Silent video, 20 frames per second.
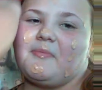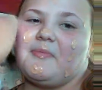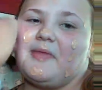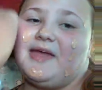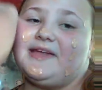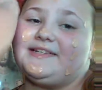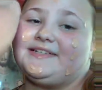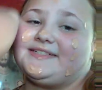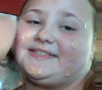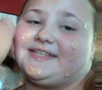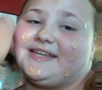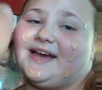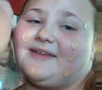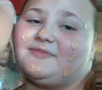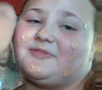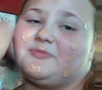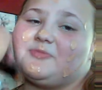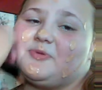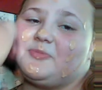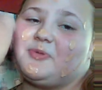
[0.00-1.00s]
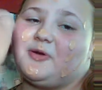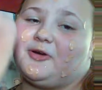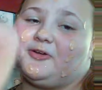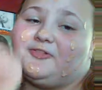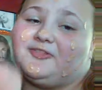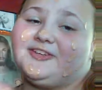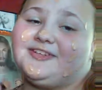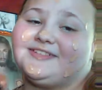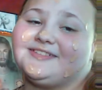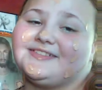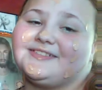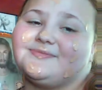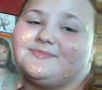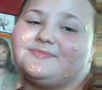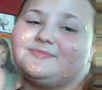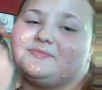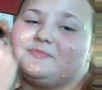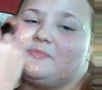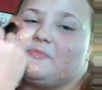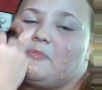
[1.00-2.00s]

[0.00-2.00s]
It doesn't have to be perfect.